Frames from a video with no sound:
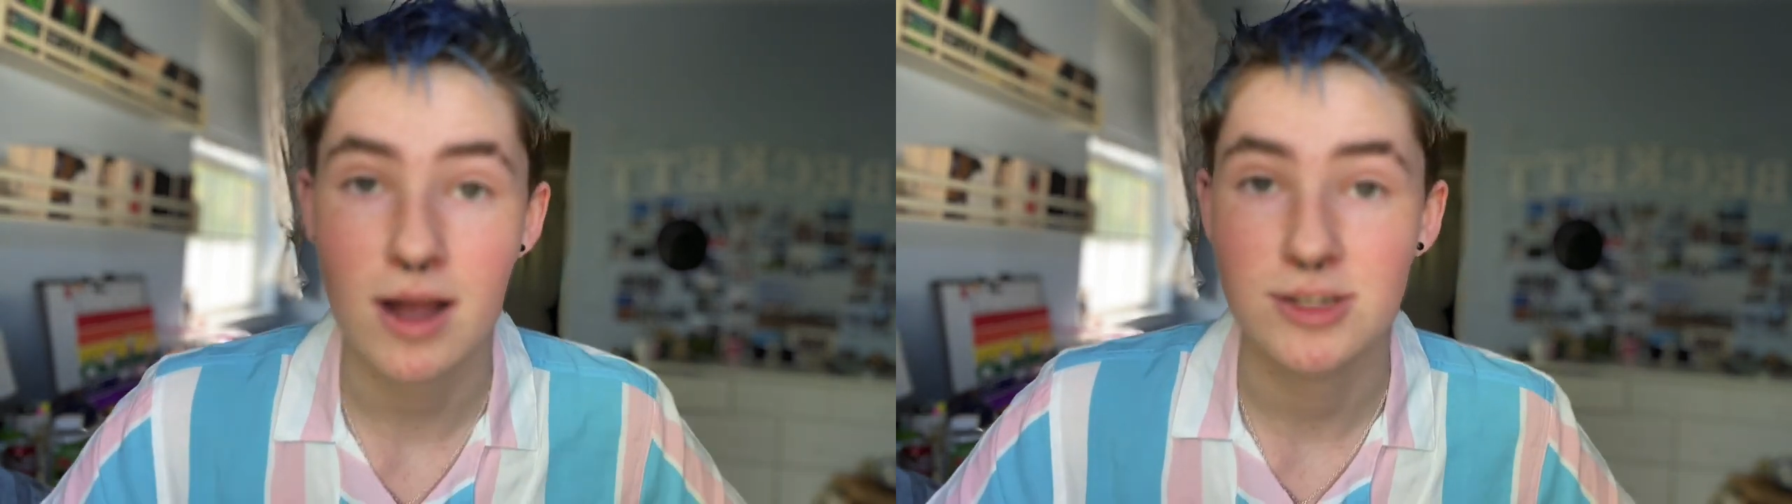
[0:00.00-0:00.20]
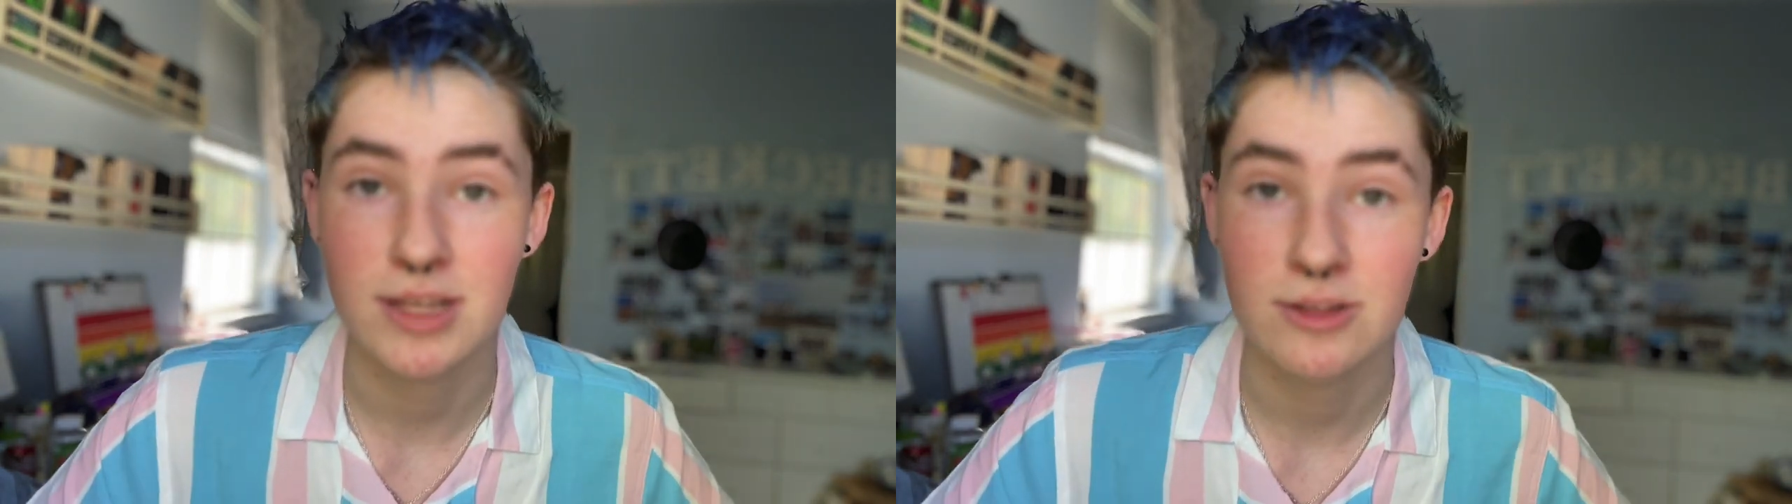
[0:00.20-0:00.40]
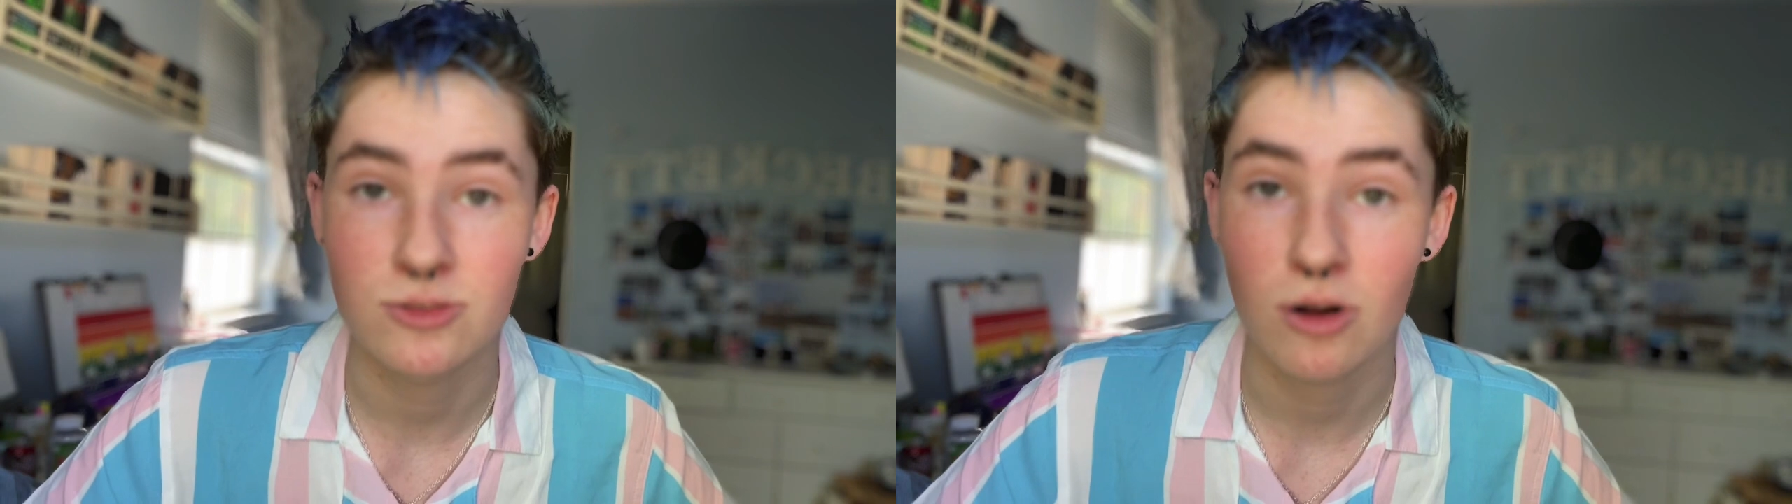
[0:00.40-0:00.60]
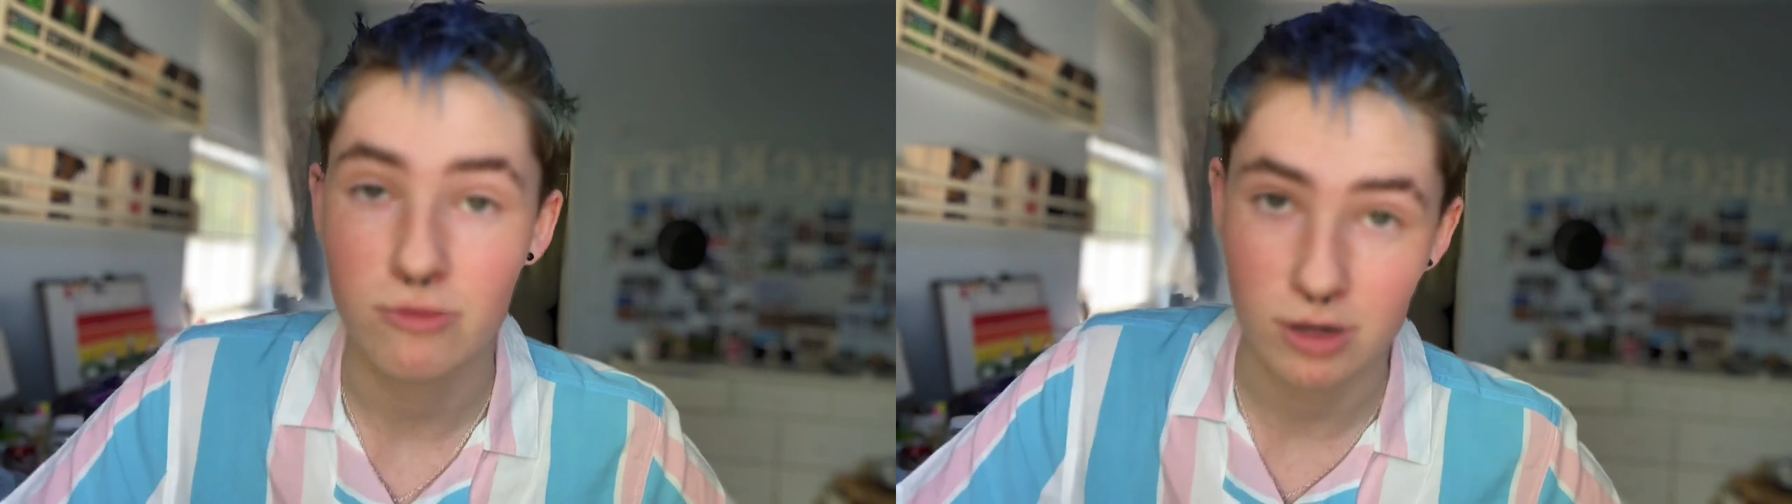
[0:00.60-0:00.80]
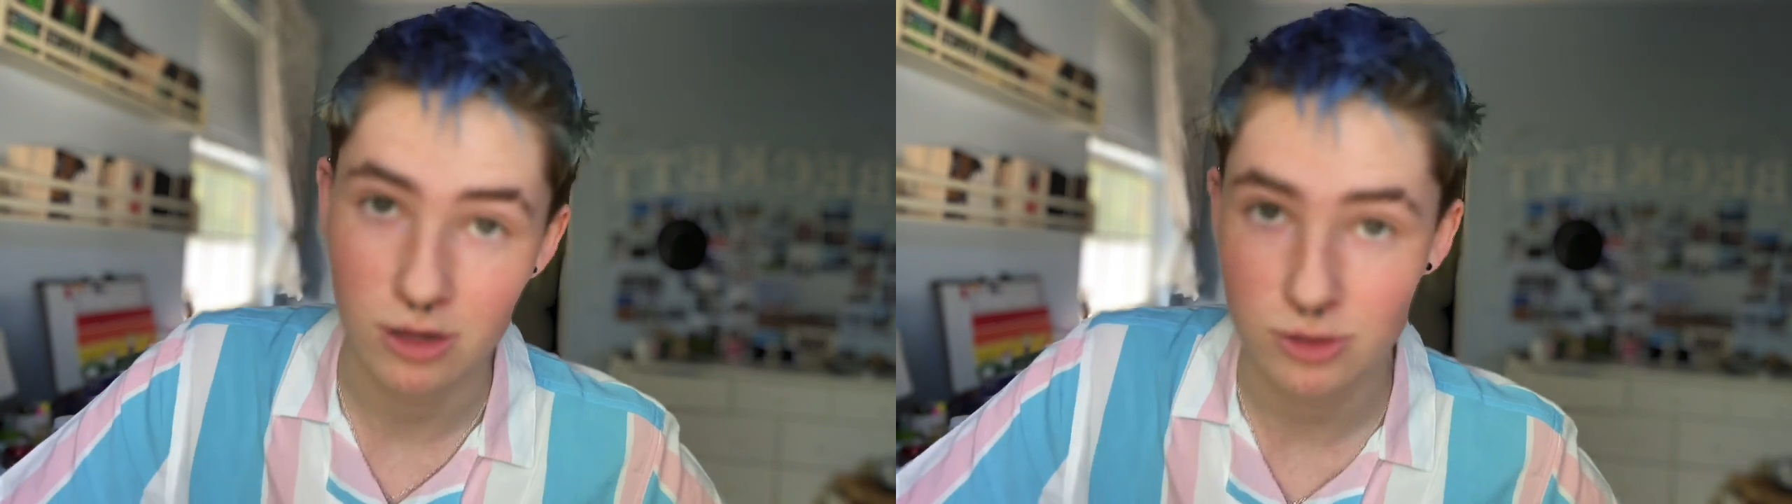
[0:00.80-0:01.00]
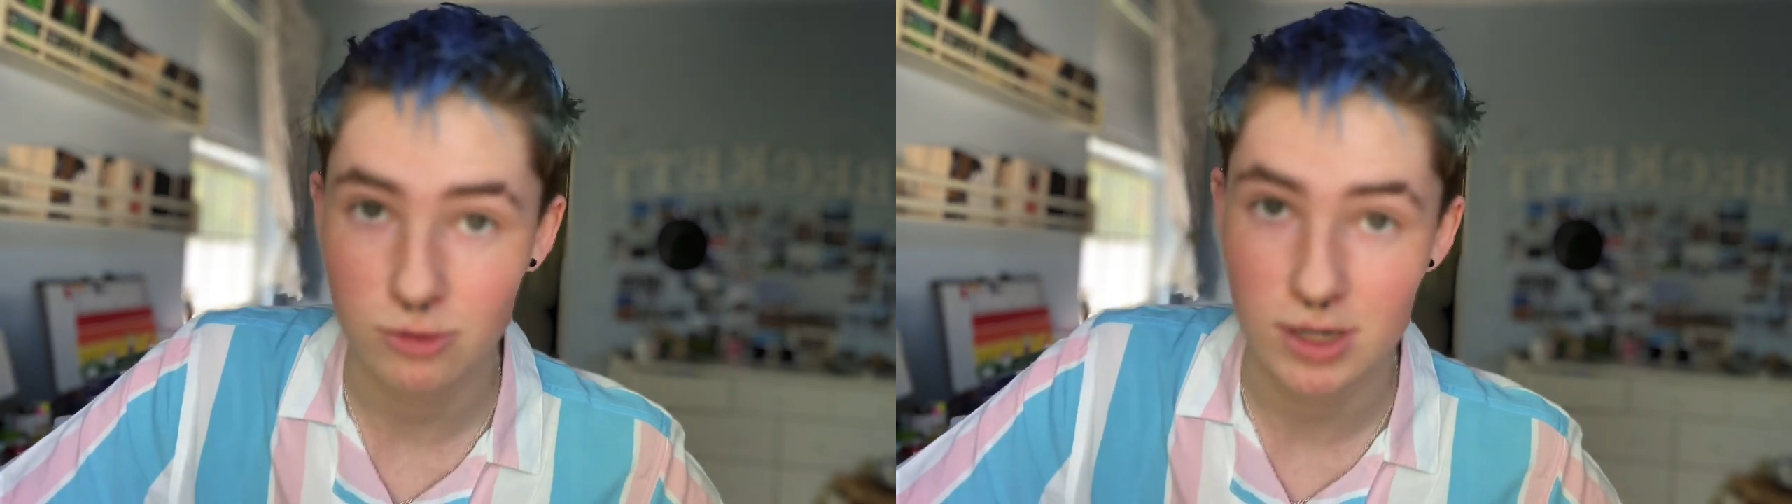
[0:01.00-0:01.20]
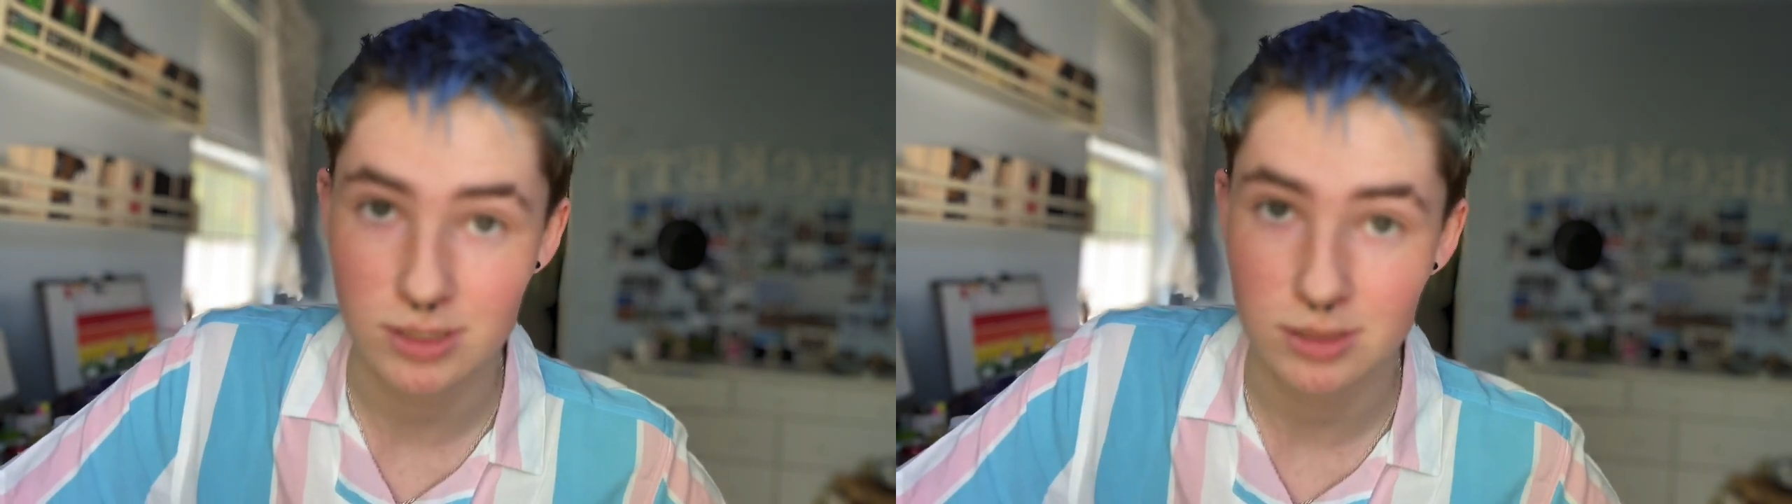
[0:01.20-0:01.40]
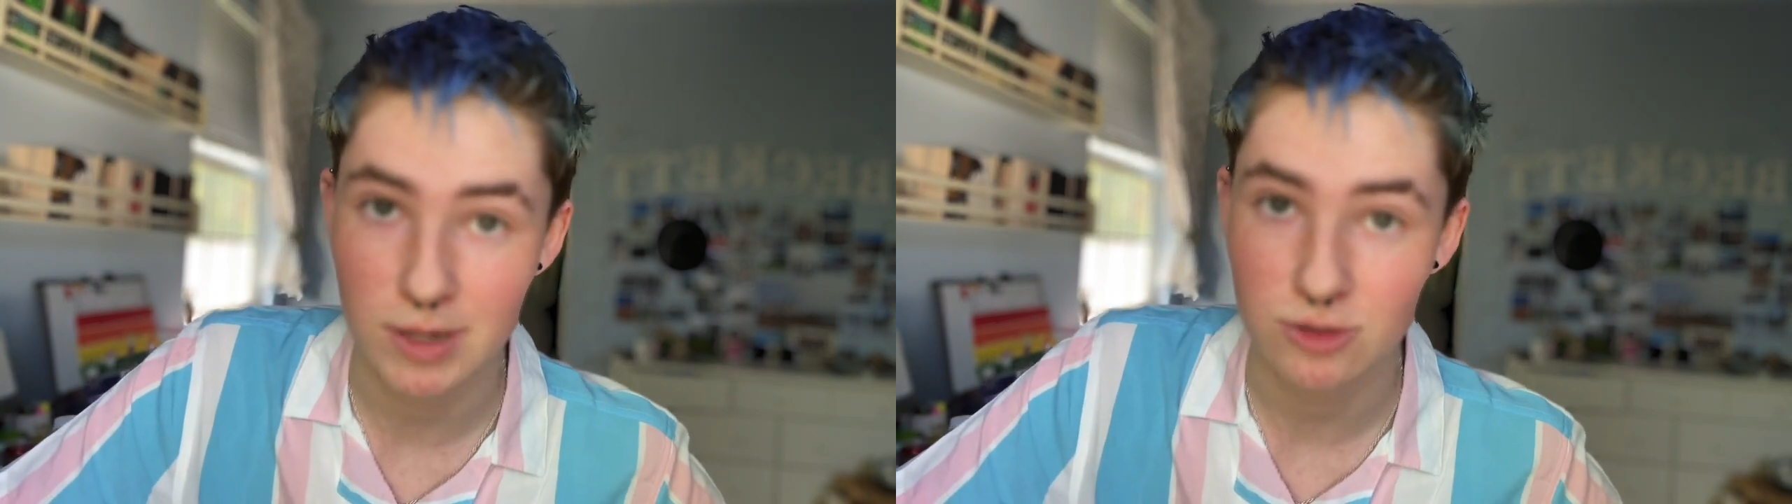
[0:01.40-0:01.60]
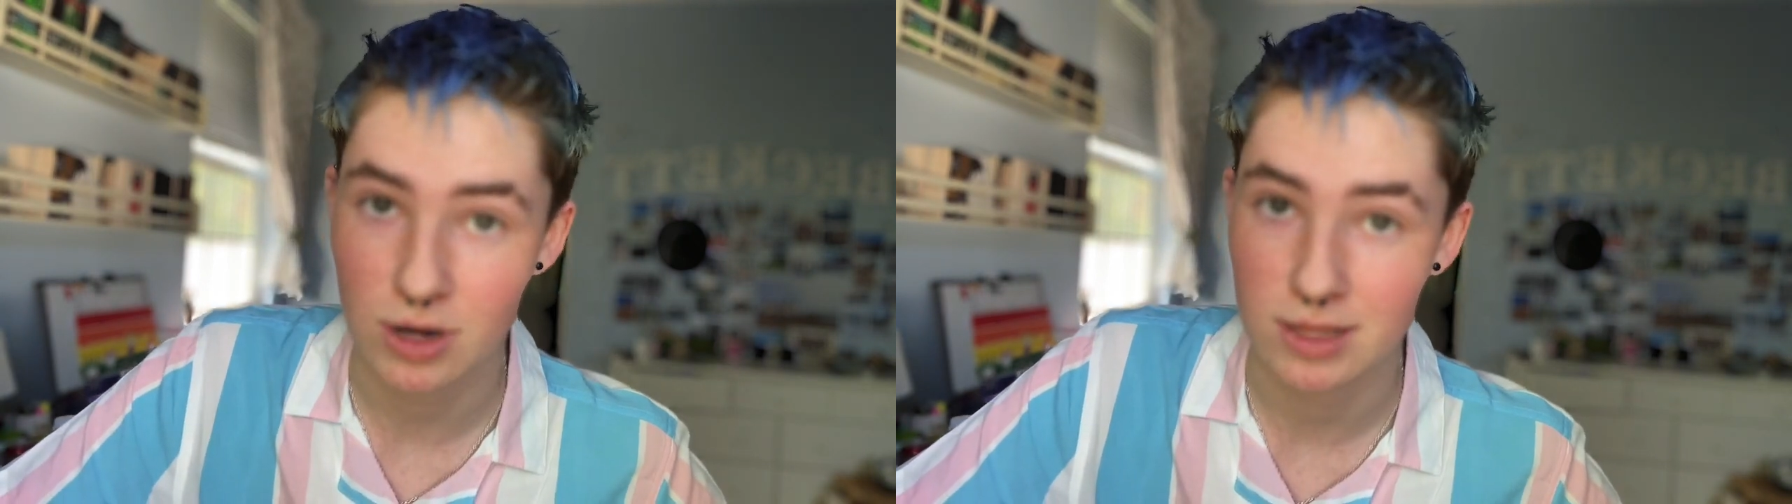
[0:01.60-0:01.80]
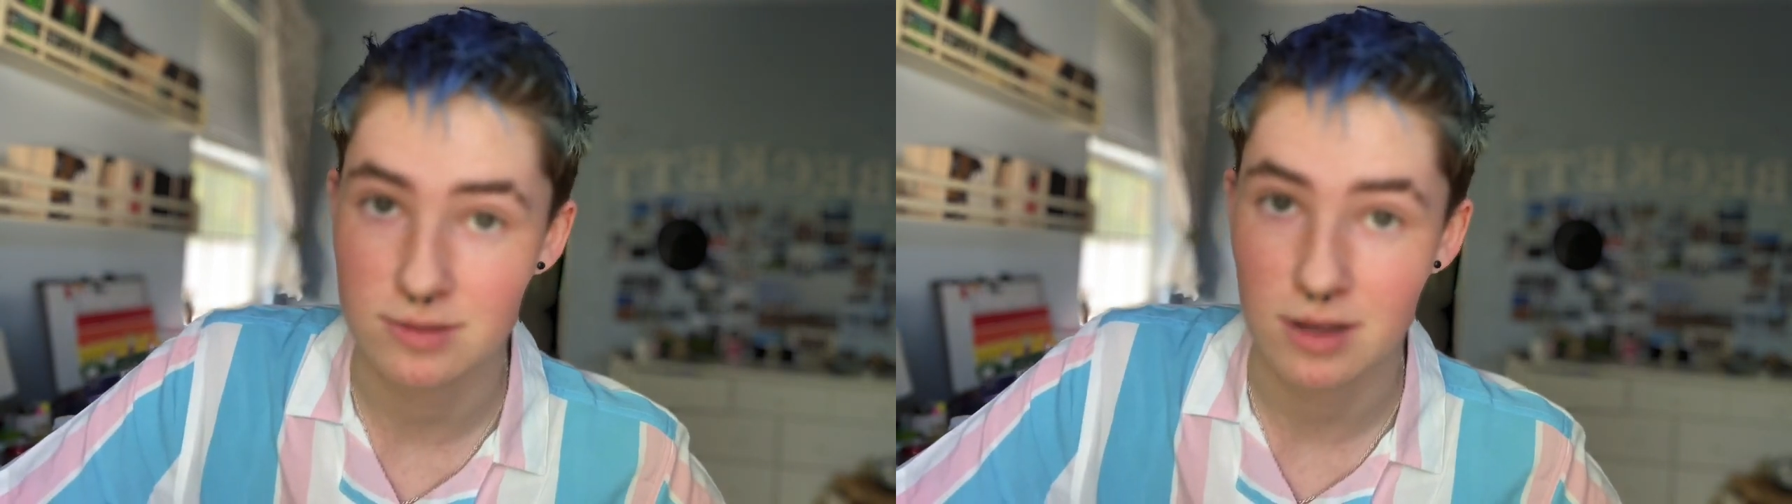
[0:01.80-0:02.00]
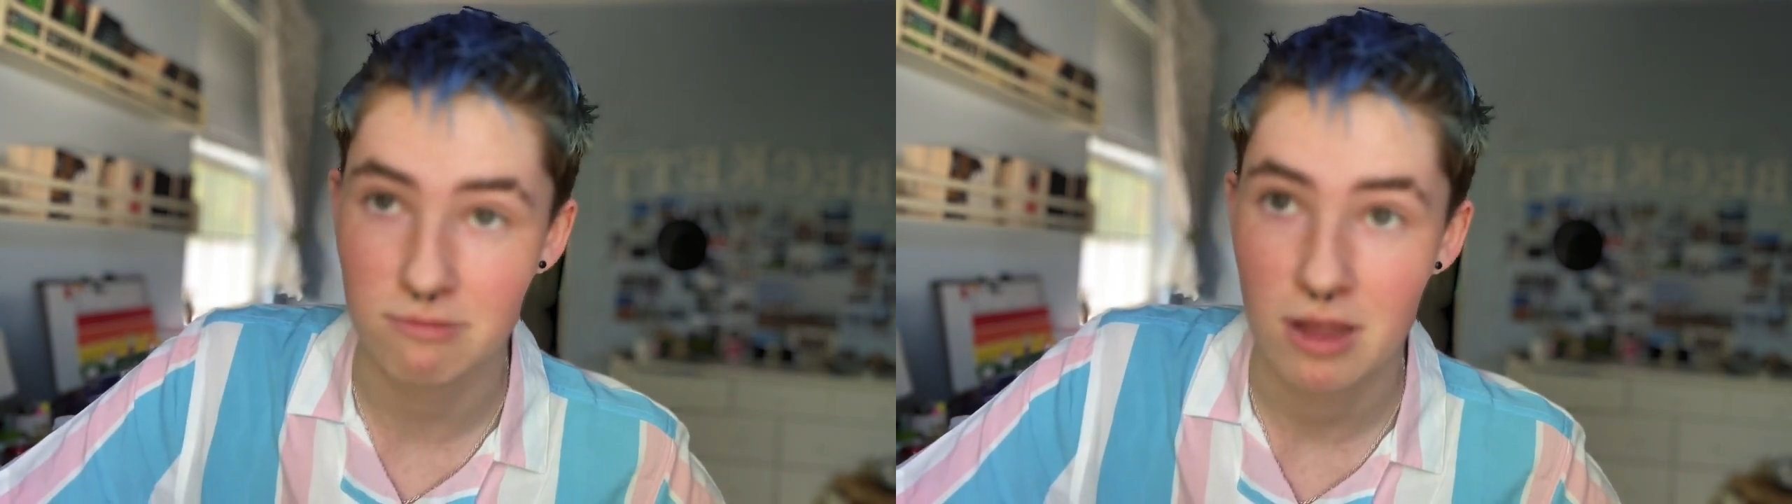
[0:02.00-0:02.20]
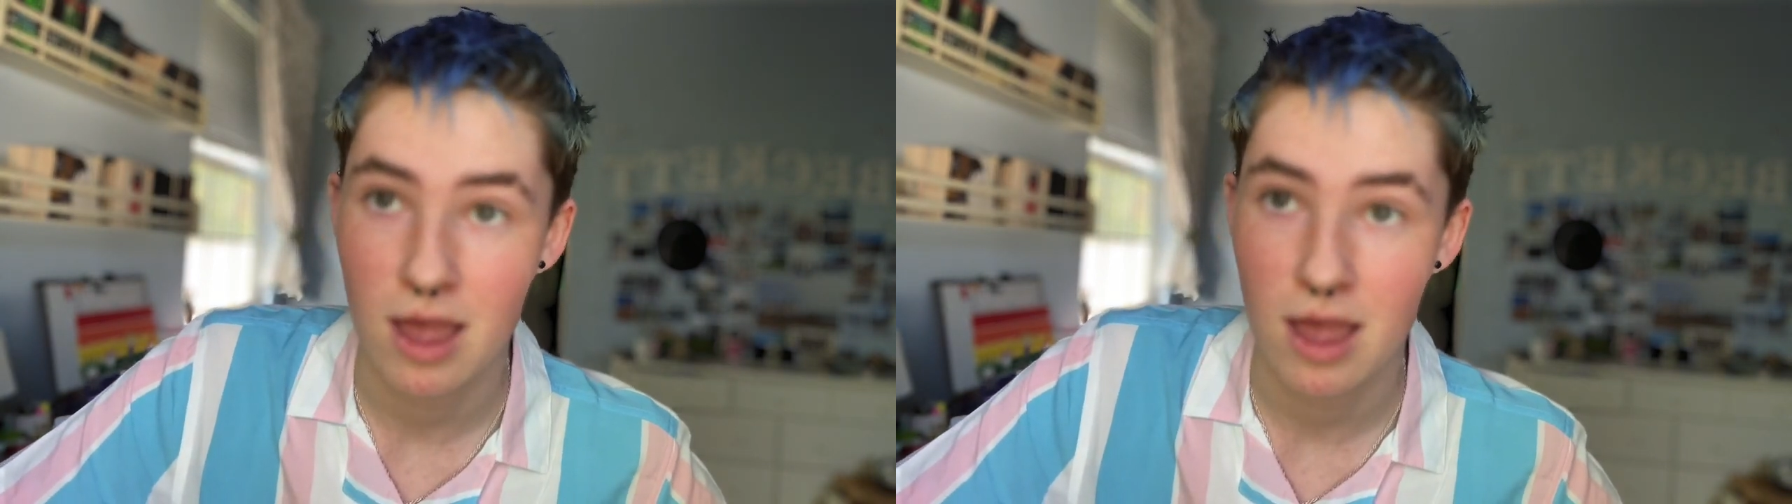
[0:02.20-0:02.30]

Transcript: I just answered over 100 questions about trans stuff.